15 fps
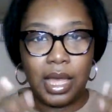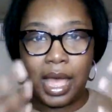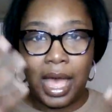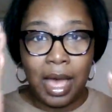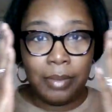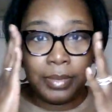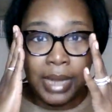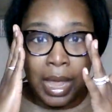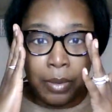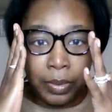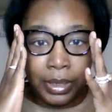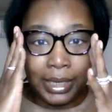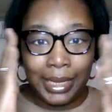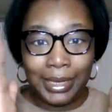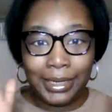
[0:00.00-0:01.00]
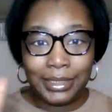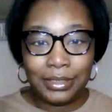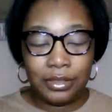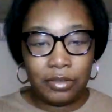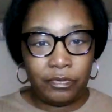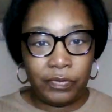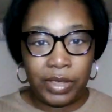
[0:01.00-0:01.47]
I'm not related to
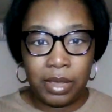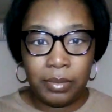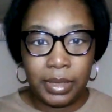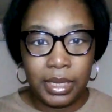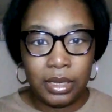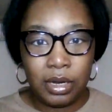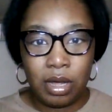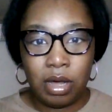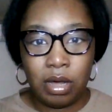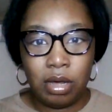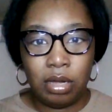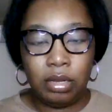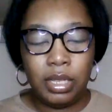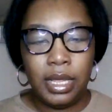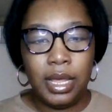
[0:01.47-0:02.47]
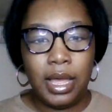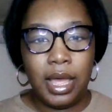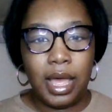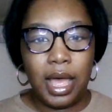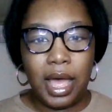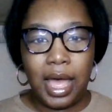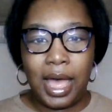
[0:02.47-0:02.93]
the family at all.
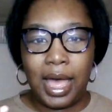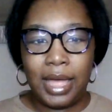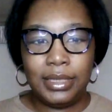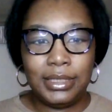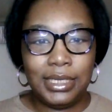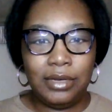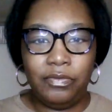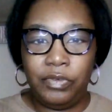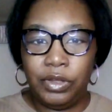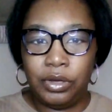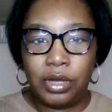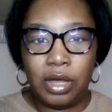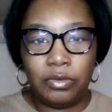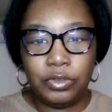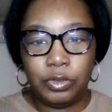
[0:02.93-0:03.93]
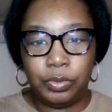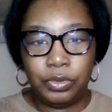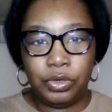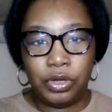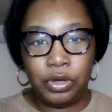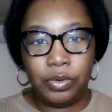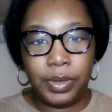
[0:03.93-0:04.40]
I didn't feel comfortable
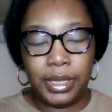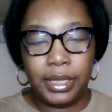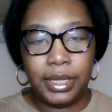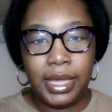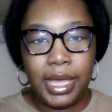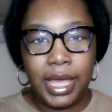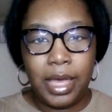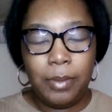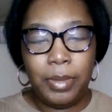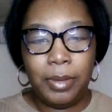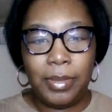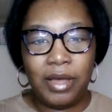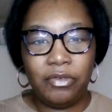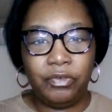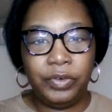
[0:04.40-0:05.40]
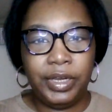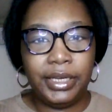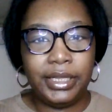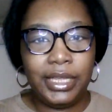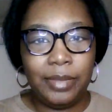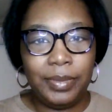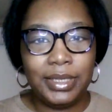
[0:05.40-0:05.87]
going, but my friend
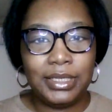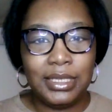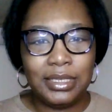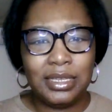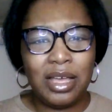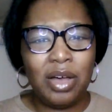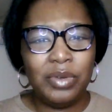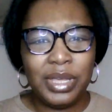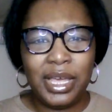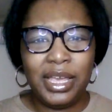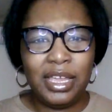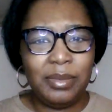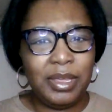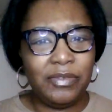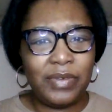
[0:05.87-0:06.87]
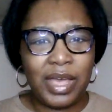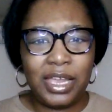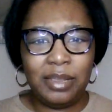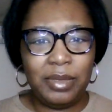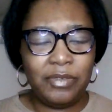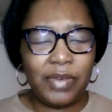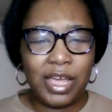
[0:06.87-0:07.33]
kept insisting, oh yeah, it'll be fine,
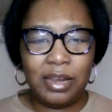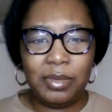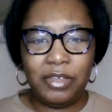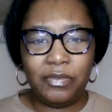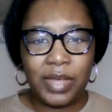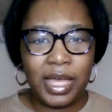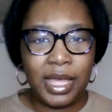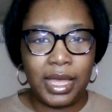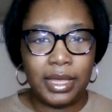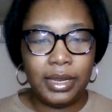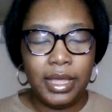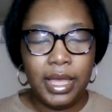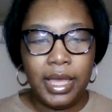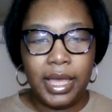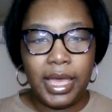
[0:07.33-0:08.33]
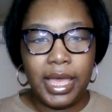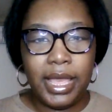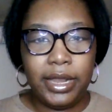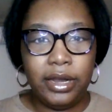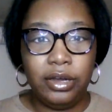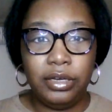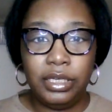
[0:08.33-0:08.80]
it'll be fine, it'll be fine.
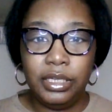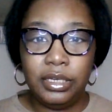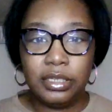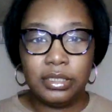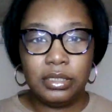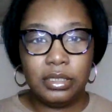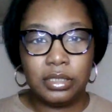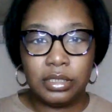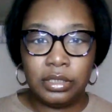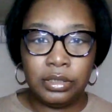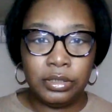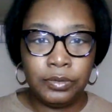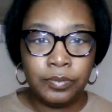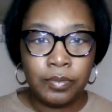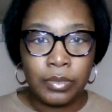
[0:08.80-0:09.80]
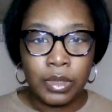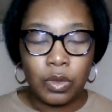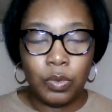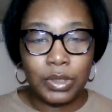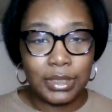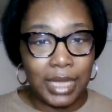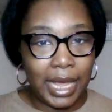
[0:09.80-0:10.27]
And her little sister
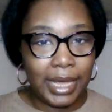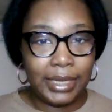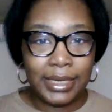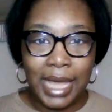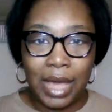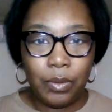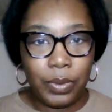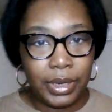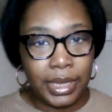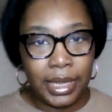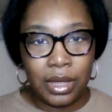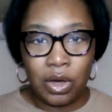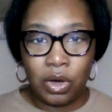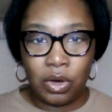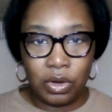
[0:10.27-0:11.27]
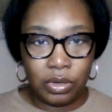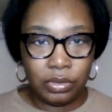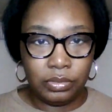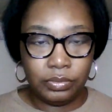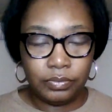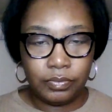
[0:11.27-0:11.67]
was like not with it at all.